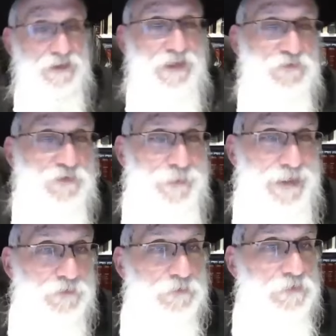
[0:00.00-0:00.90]
less, the
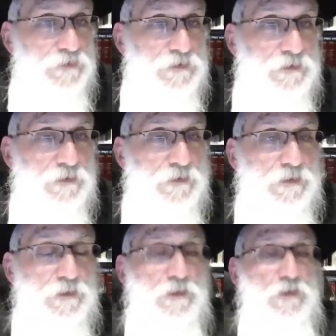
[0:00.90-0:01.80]
better.
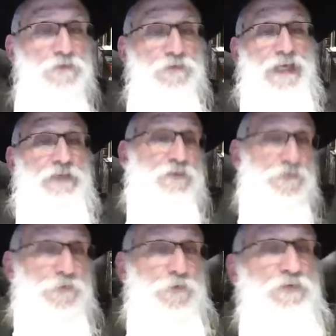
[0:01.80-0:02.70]
That's the
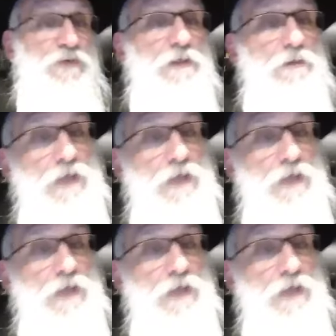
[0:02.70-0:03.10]
first thing.